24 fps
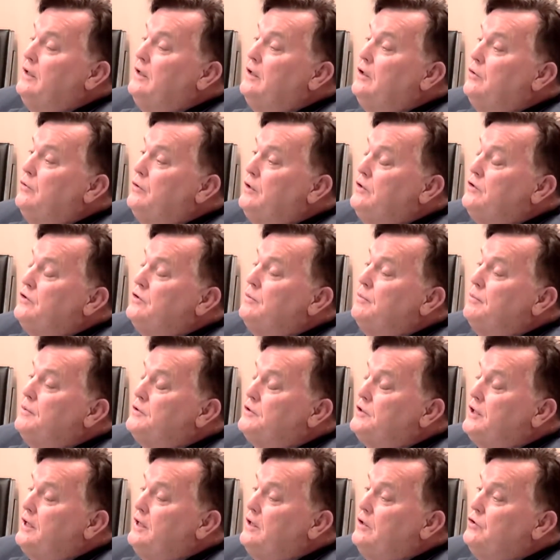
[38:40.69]
increase the
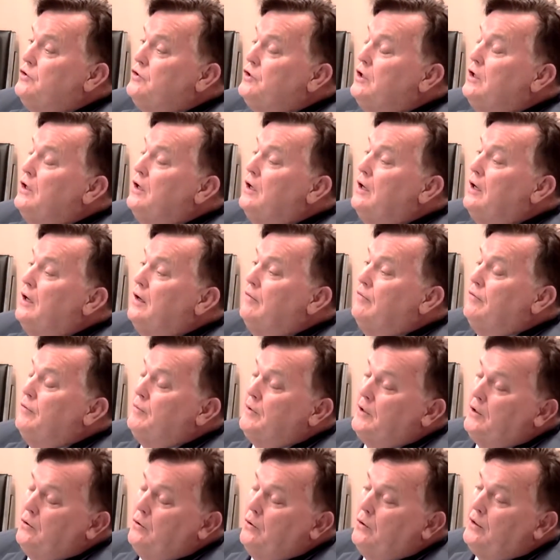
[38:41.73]
percentage of the
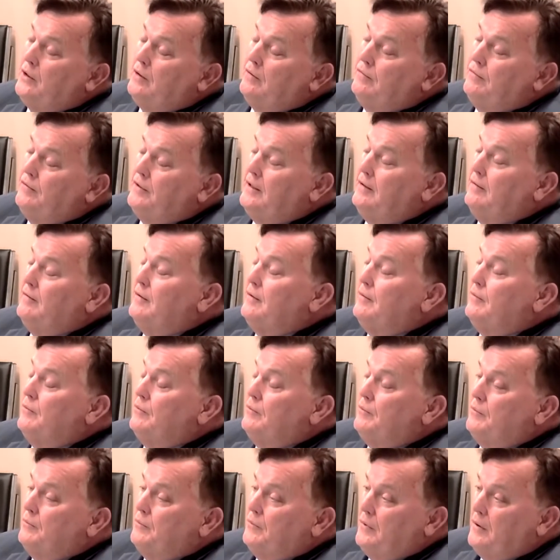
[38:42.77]
recording fee of
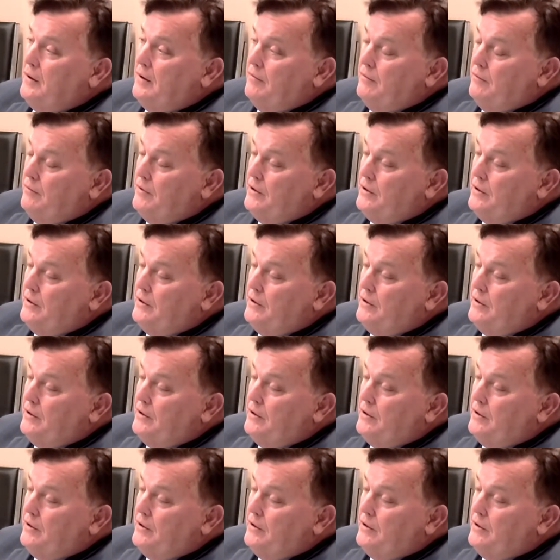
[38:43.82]
the